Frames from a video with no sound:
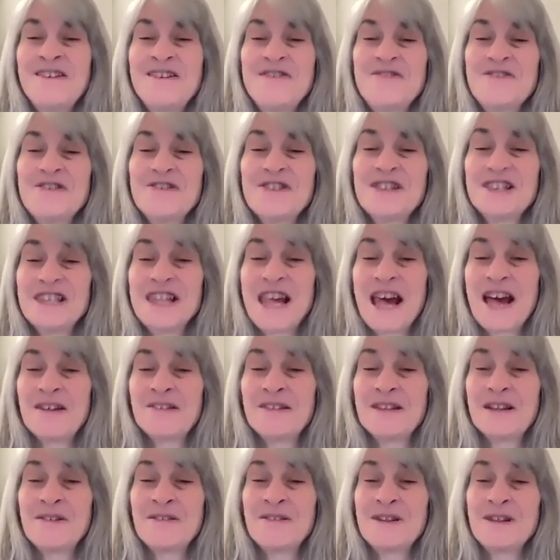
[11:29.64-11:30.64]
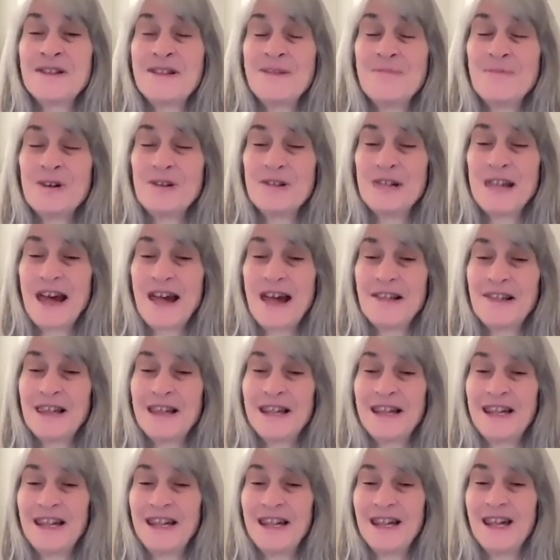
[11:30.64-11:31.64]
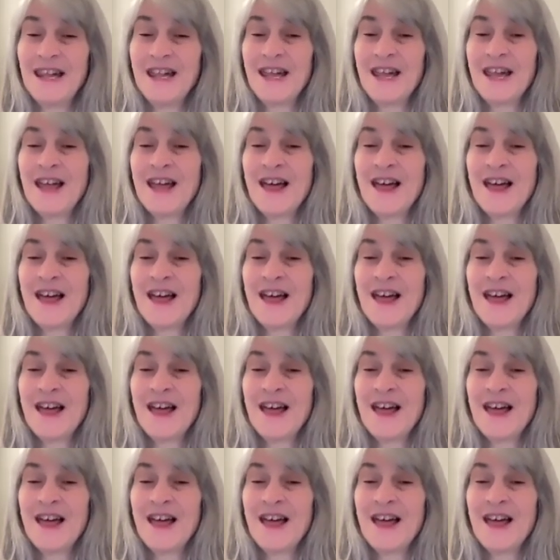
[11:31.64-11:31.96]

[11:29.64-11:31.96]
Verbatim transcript: universe downloaded the modality